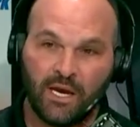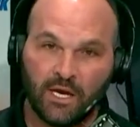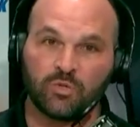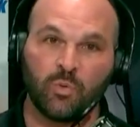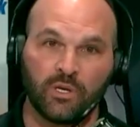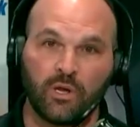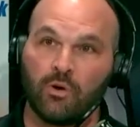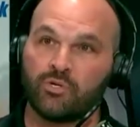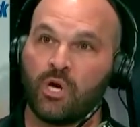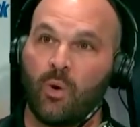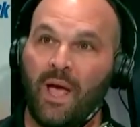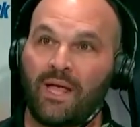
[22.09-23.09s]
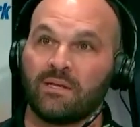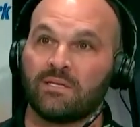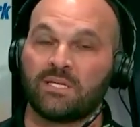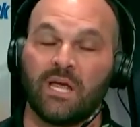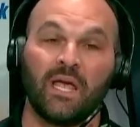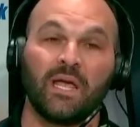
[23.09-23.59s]
Here's what Coach O had to
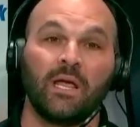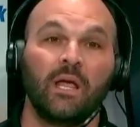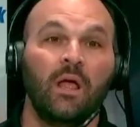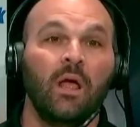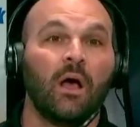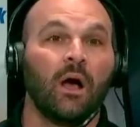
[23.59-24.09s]
say,